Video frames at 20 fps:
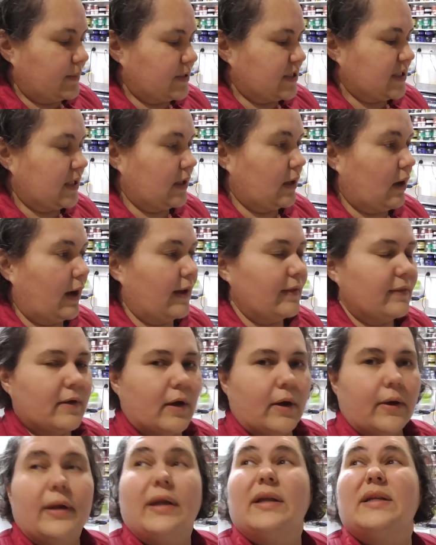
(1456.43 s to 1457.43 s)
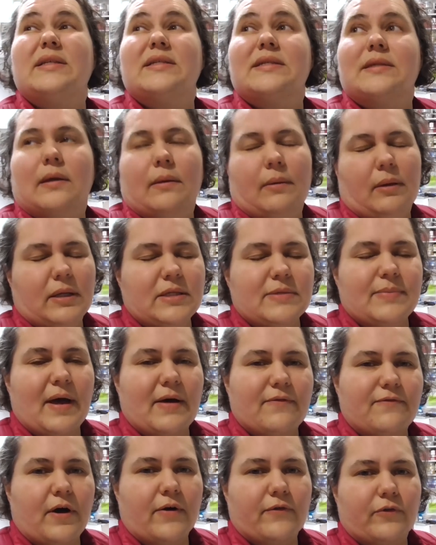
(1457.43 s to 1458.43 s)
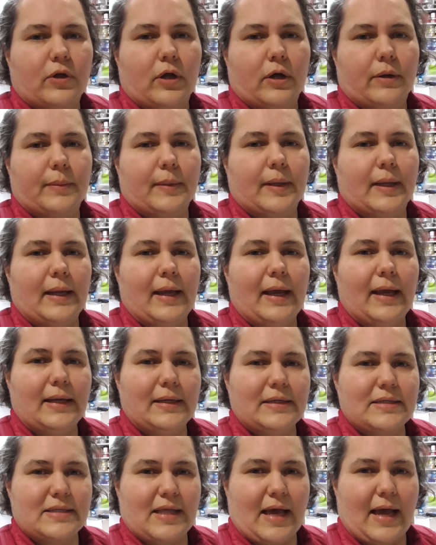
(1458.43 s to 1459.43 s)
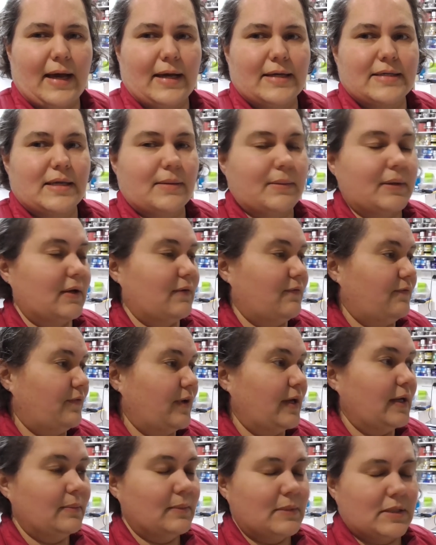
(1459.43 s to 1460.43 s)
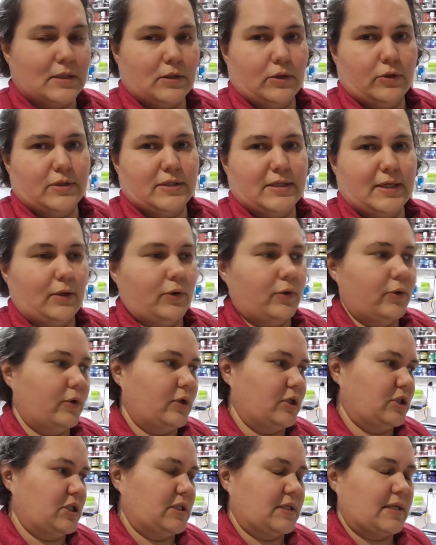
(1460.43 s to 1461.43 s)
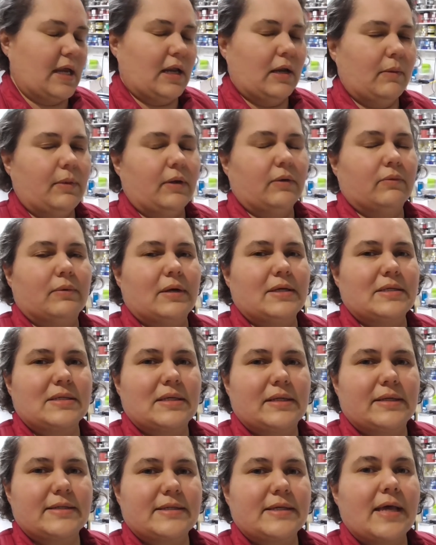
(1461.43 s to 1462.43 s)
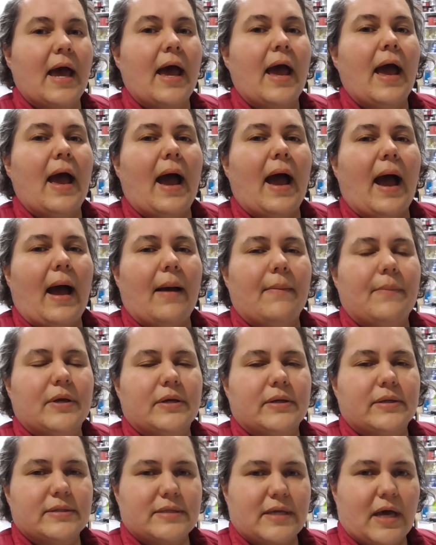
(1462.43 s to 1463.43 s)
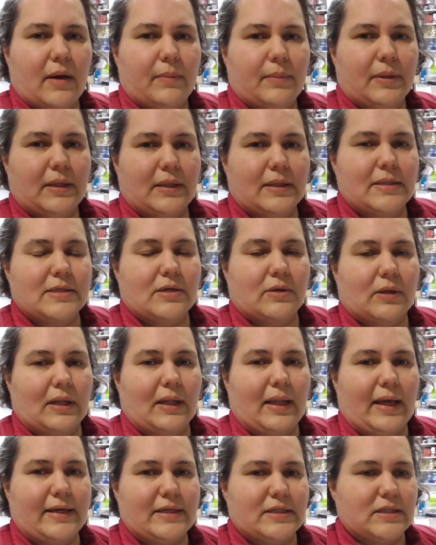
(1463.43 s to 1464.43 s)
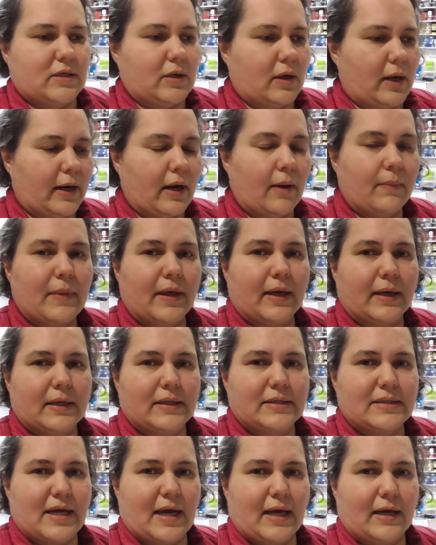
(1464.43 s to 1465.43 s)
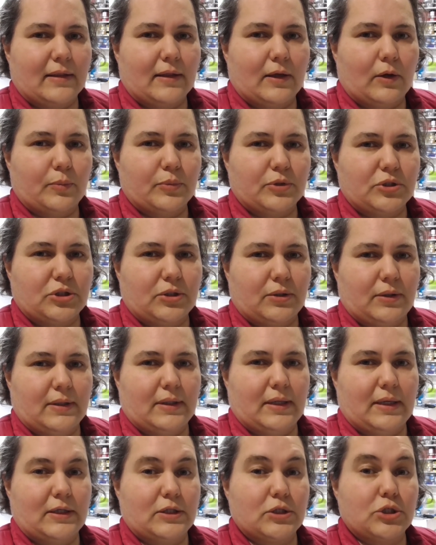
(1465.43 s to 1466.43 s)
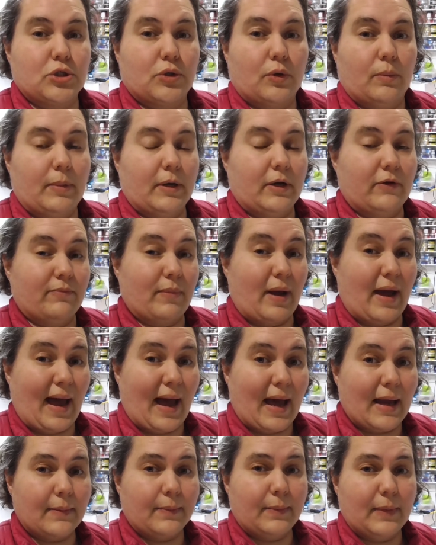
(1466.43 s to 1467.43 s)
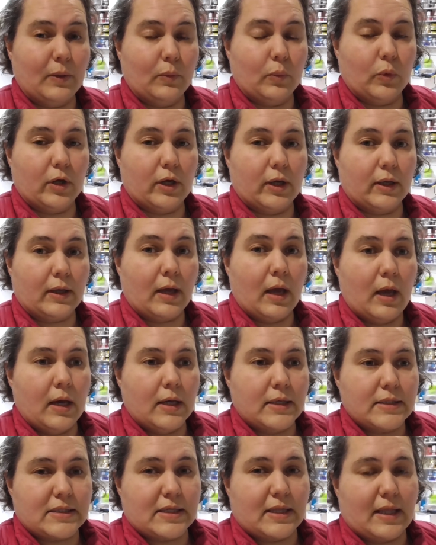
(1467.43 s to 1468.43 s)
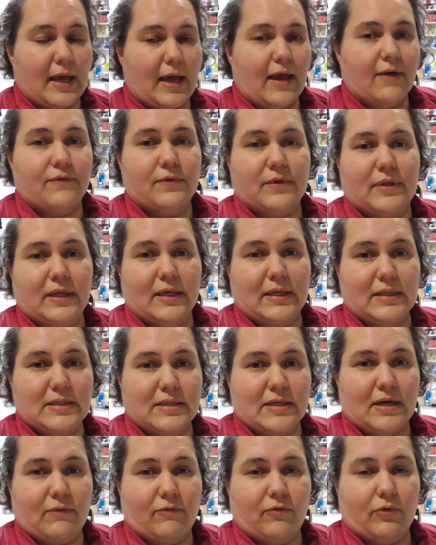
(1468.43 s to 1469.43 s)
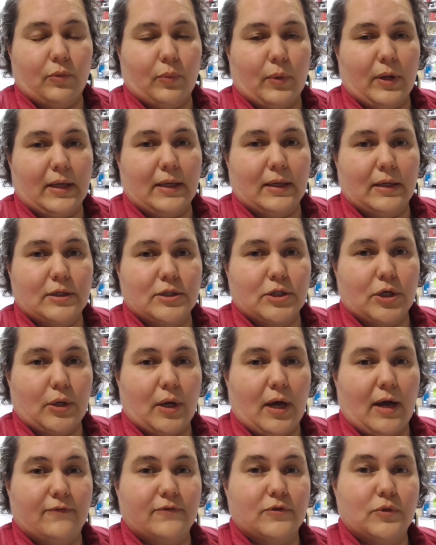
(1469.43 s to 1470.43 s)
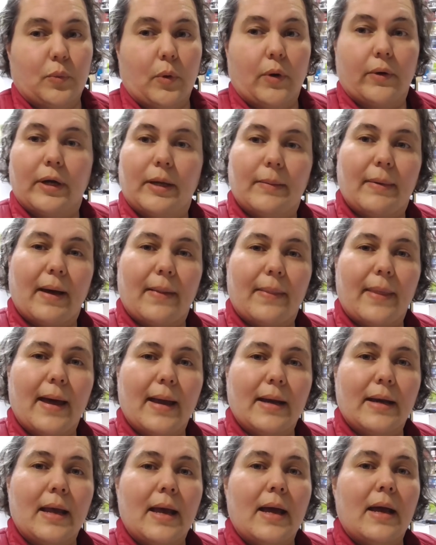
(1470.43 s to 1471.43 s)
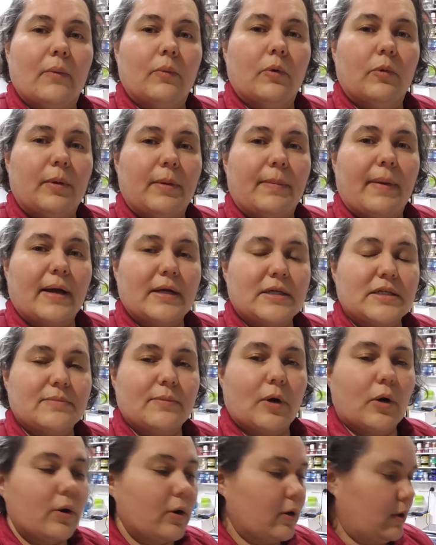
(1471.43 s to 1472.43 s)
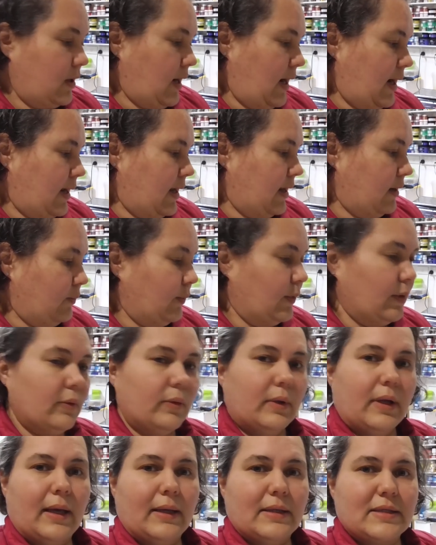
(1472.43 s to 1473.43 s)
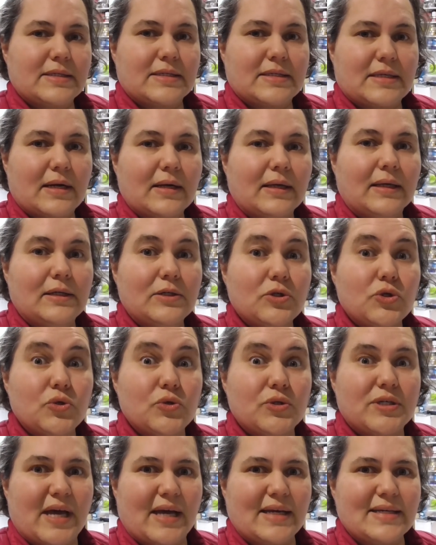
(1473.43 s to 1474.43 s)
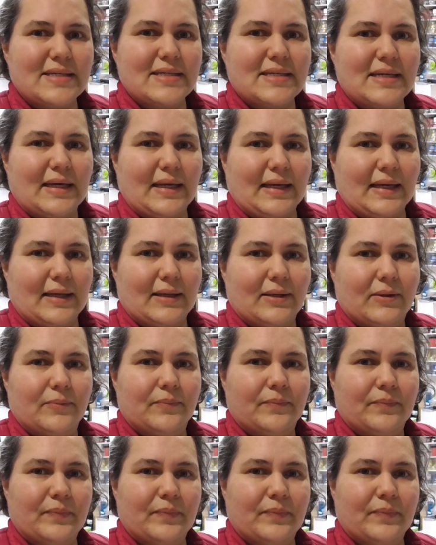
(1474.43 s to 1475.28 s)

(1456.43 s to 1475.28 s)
Tonight though, it's about 5 o'clock. I'm going to head into the house. I'm going to feed Miss Lucy Lou because she's getting a bit restless. And because hubby is on a late tonight, I'm then going to take the opportunity to do a bit of my admin work so that everything is done for the week and I don't have to worry about that. We'll be back tomorrow and we'll get stuck into testing.